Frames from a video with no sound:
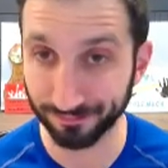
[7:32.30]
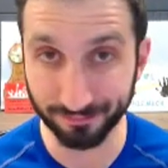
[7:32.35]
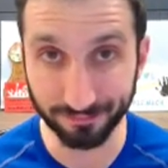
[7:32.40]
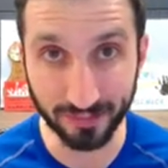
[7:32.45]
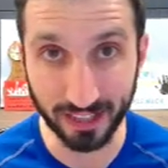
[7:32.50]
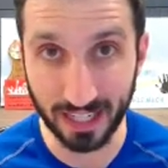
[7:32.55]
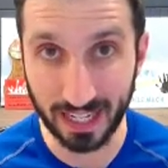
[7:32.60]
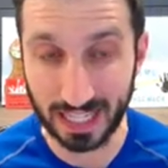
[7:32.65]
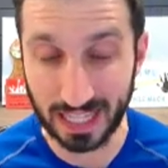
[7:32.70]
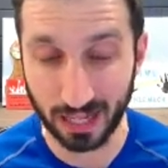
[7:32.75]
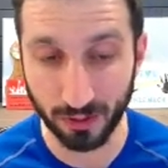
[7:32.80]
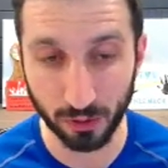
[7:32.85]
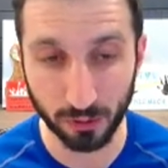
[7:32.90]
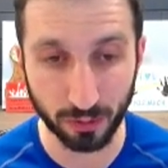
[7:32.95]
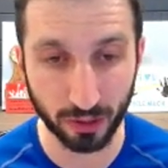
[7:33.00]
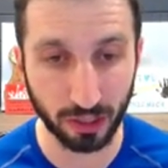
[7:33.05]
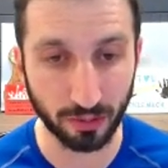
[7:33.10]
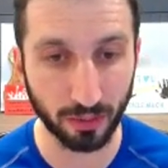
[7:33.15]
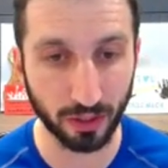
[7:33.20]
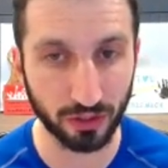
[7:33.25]
and that was
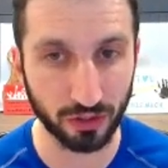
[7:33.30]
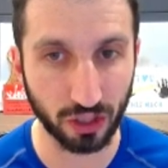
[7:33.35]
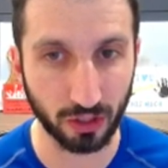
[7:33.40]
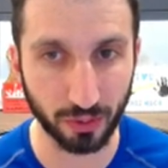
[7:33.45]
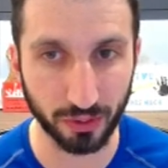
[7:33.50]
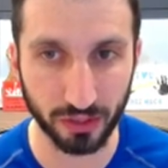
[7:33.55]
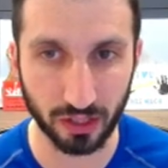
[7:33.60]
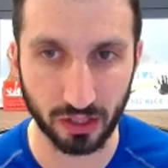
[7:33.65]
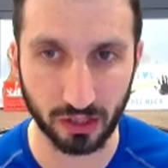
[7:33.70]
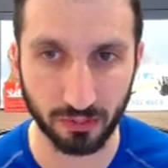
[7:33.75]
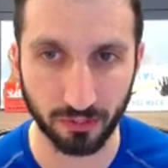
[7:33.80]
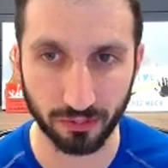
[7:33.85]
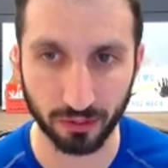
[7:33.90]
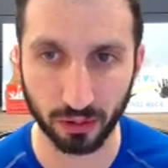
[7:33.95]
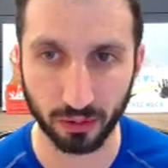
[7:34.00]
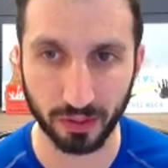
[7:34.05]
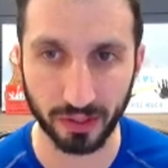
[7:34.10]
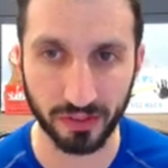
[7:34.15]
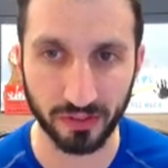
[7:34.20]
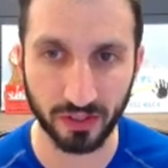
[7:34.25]
pretty much it. We'll see some
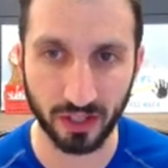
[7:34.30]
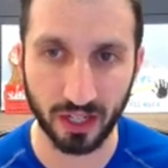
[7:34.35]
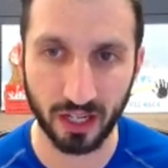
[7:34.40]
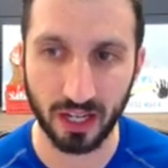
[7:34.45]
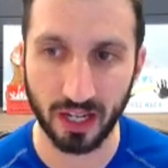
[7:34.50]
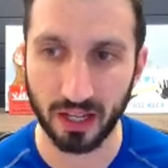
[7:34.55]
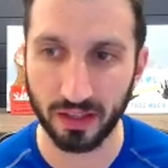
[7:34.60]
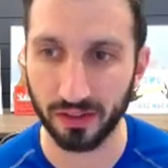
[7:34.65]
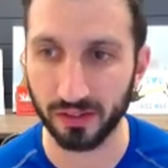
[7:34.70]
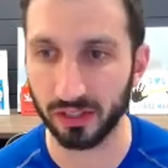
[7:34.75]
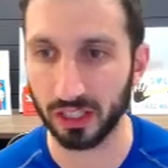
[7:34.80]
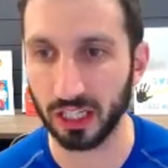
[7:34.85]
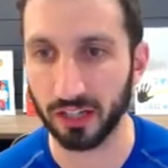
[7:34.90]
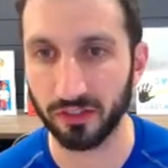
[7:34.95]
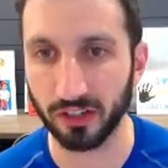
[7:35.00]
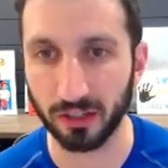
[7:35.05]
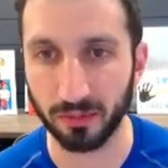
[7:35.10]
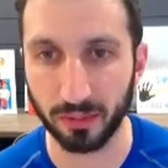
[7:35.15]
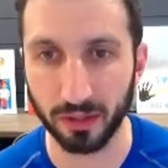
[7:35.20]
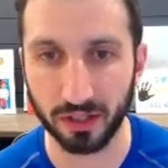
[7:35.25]
flurries this
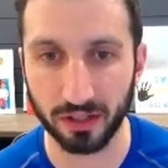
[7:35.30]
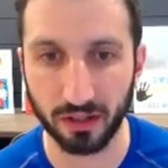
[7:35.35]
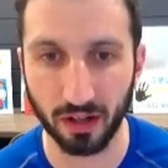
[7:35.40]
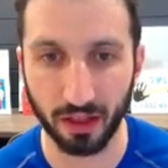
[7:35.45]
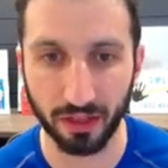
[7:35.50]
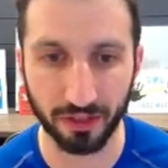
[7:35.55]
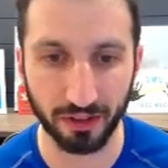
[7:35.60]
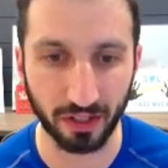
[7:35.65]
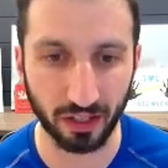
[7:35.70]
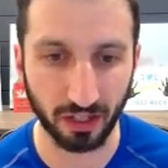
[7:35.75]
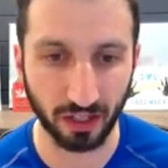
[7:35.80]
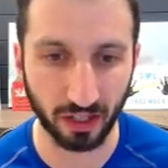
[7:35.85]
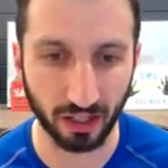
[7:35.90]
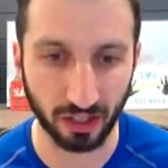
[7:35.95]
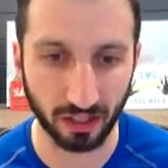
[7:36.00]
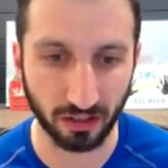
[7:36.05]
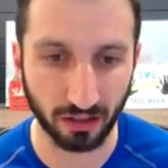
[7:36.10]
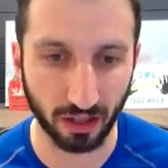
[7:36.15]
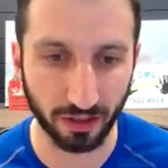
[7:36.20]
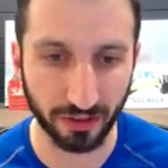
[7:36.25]
evening, but nothing
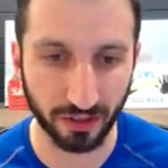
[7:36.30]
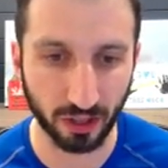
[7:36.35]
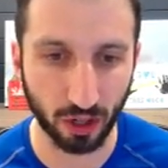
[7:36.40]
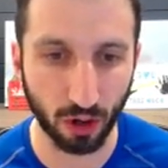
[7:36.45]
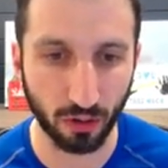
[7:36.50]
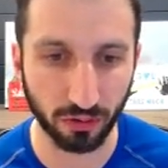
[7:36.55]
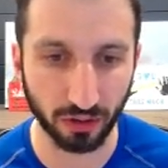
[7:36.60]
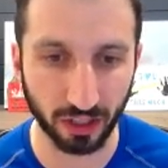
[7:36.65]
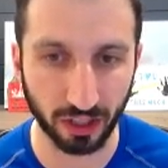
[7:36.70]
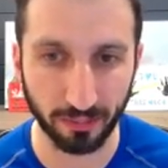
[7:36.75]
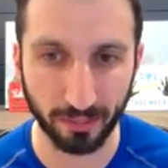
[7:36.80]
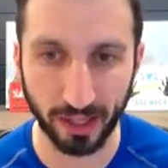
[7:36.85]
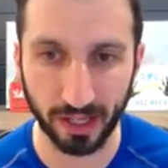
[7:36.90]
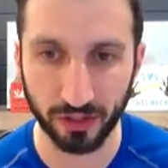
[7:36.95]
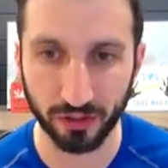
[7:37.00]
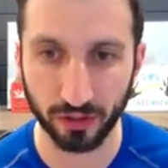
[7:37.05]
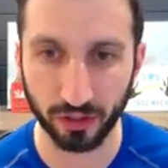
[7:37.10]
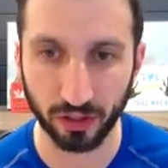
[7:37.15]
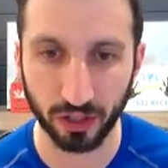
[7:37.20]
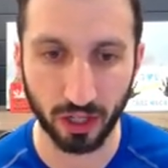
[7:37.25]
overly
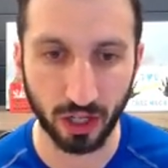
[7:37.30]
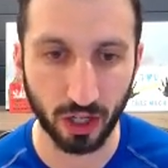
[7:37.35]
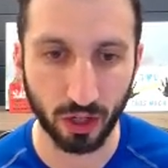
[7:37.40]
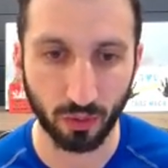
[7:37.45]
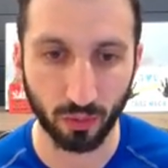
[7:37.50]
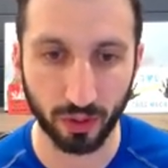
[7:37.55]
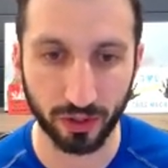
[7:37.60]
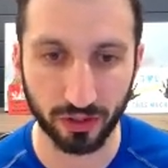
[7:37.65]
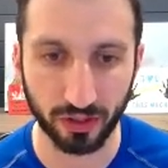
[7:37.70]
major, which I